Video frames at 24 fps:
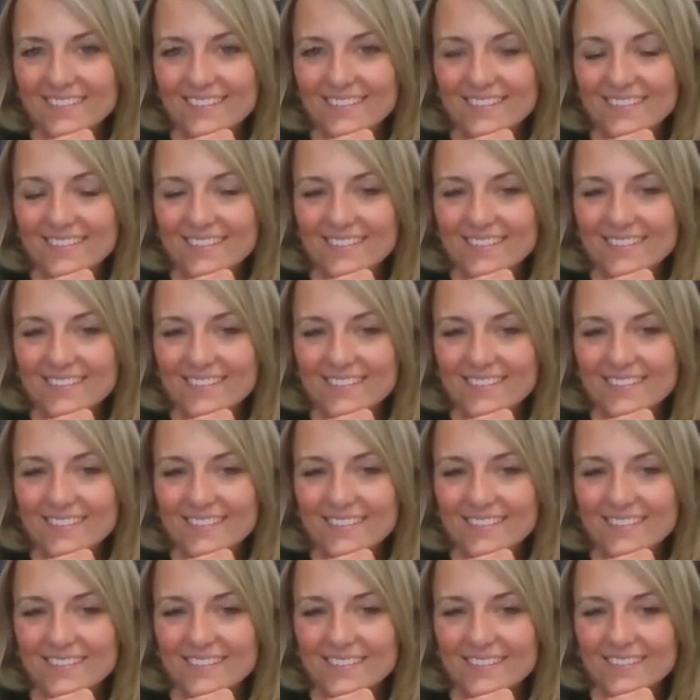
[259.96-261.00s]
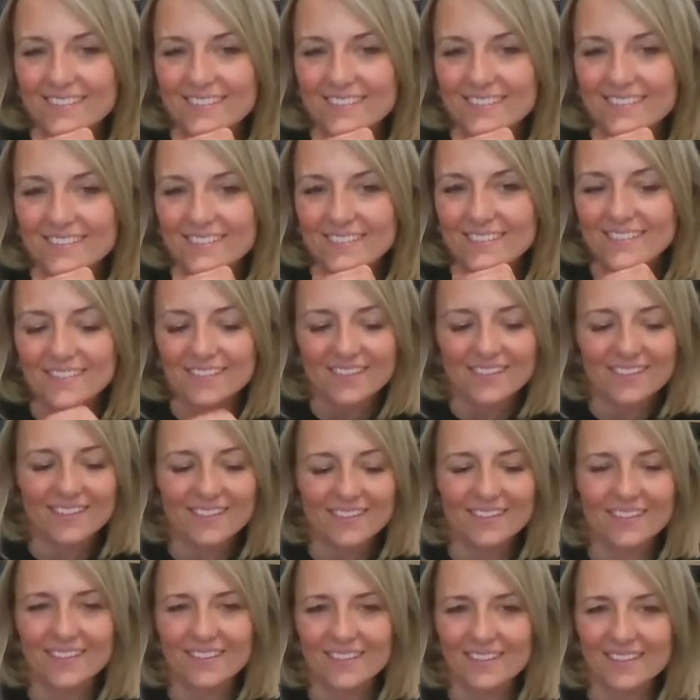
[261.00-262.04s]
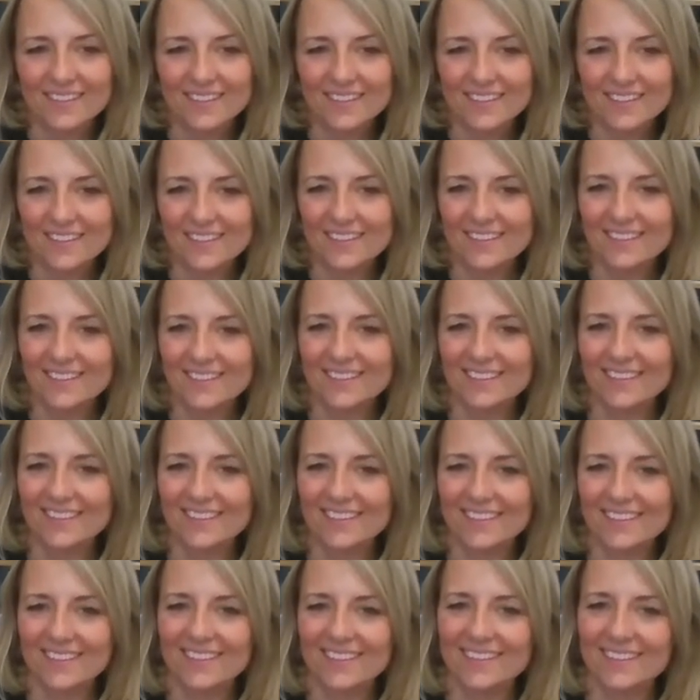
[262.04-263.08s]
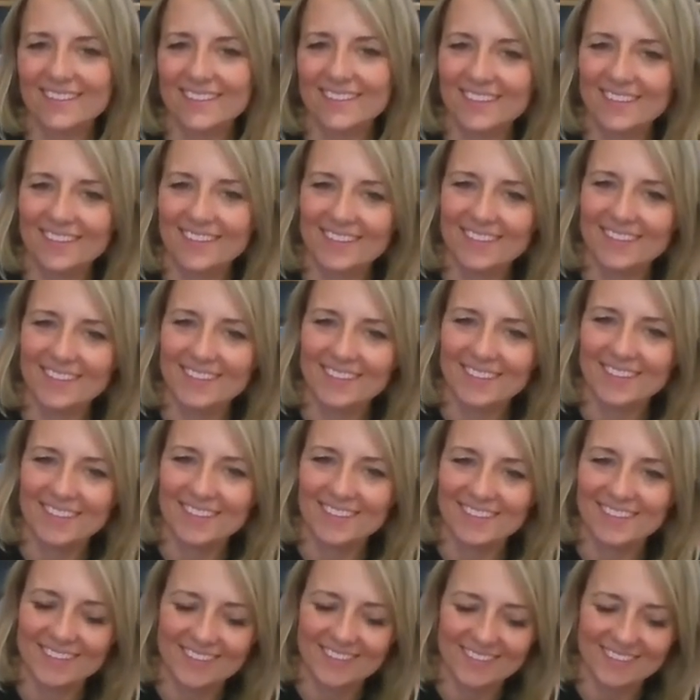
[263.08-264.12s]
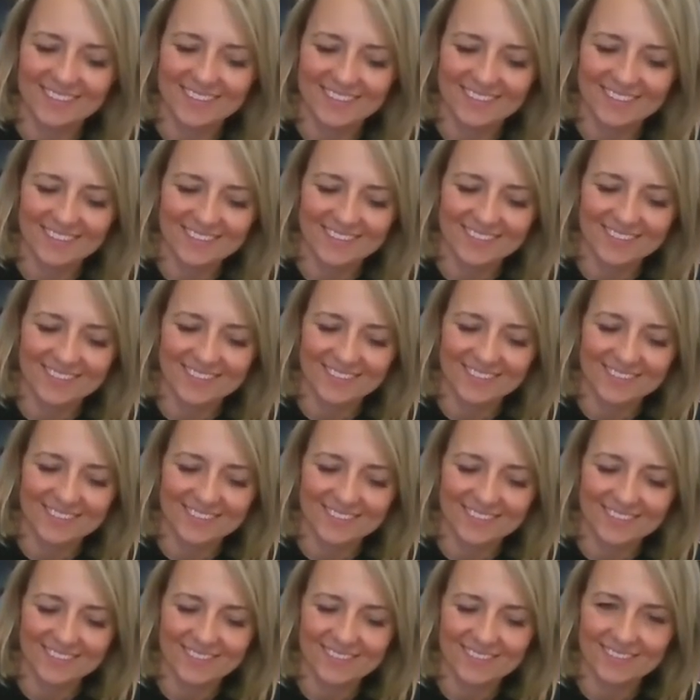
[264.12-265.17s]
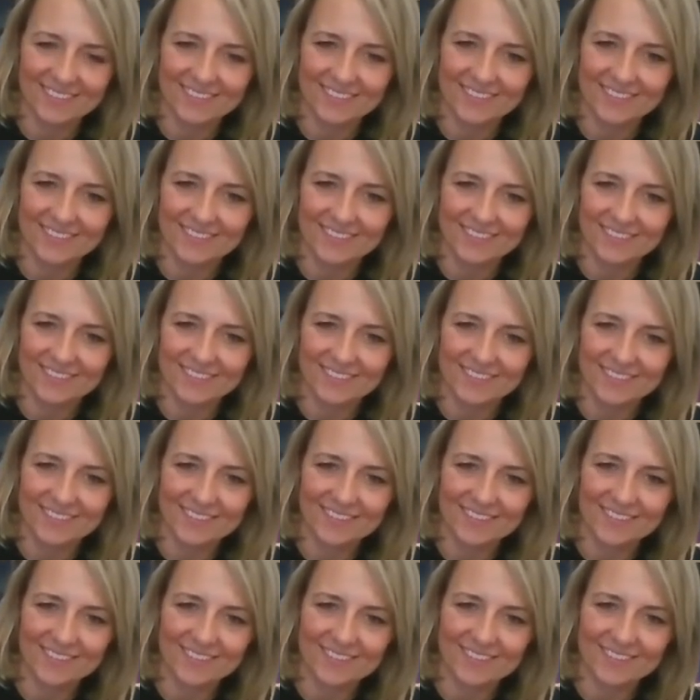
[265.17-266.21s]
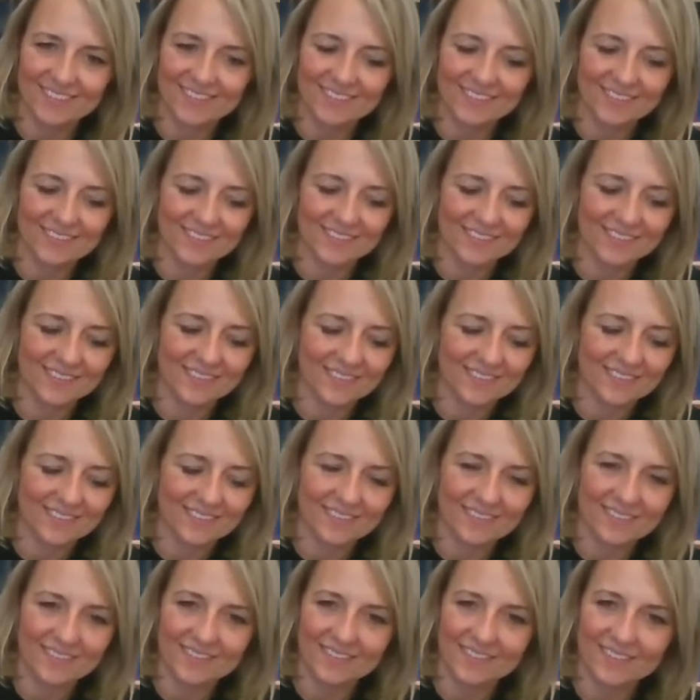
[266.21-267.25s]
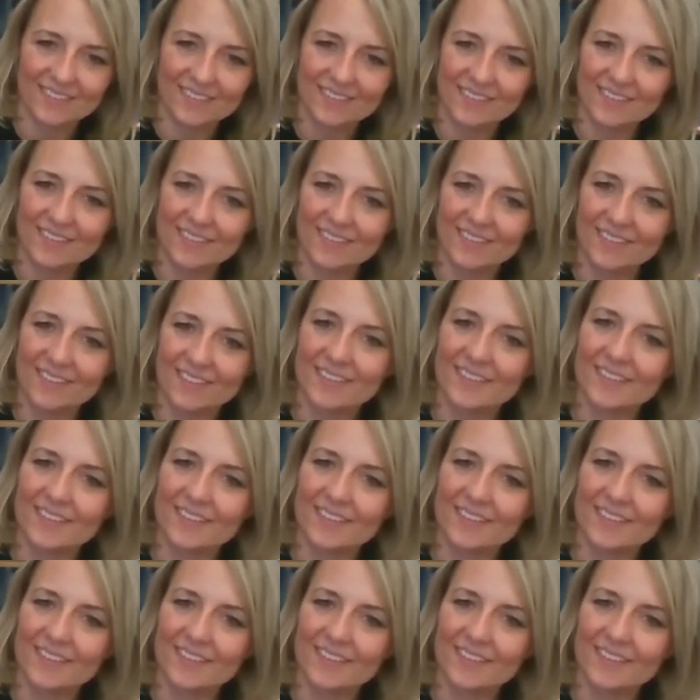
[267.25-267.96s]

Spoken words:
(not speaking)